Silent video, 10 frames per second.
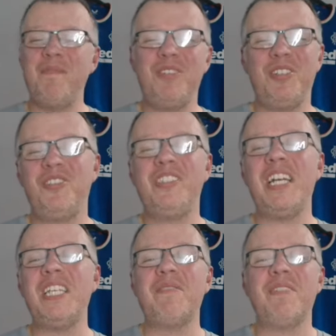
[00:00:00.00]
Just
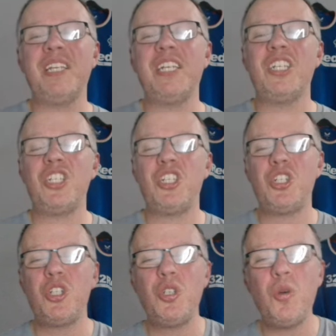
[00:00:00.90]
genuinely
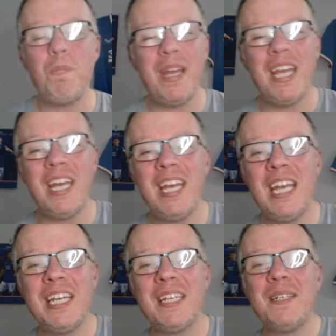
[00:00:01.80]

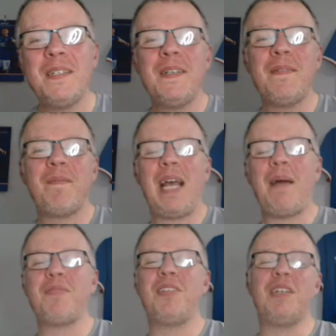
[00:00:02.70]
stupid.
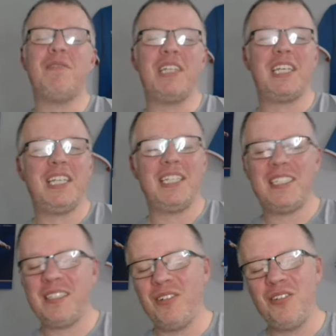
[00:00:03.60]
Absolutely
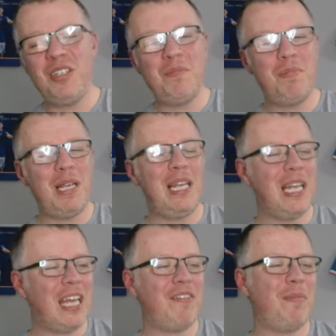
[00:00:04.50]
ridiculous.
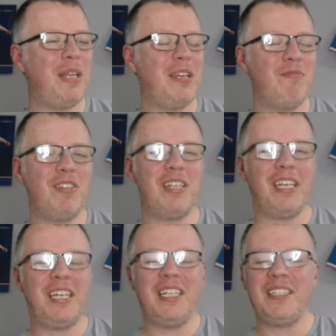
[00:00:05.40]
Unbelievably
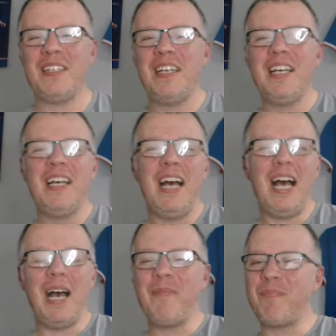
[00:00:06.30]
ridiculous.
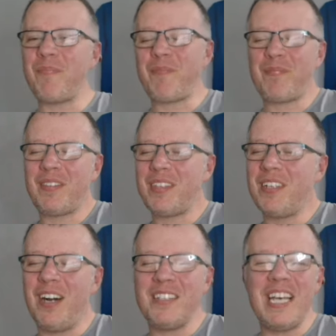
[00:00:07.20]

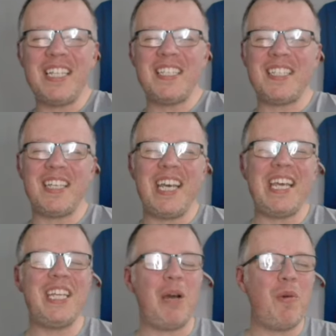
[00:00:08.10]
Guys, it's
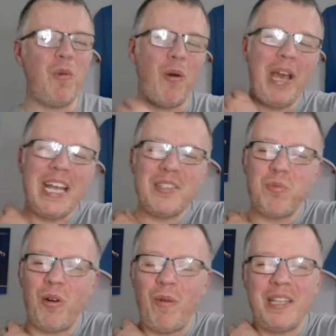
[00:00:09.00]

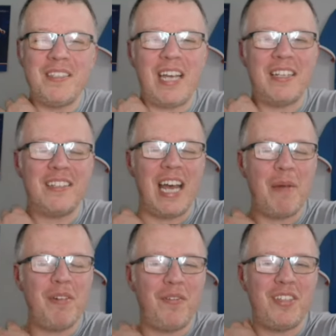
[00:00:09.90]
Wednesday today.
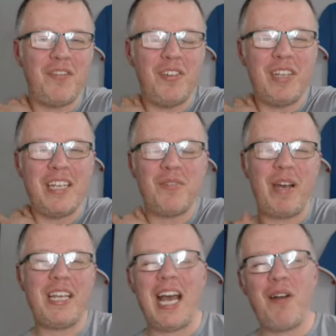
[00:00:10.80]
We're obviously a few days
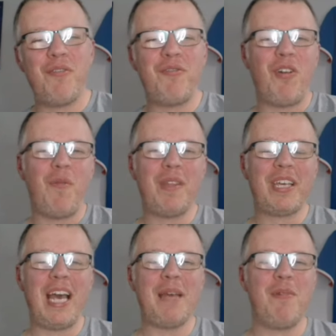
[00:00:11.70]
away now from the
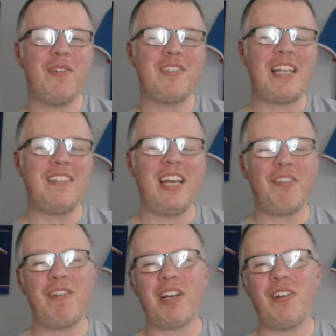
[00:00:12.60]
game on Saturday, 3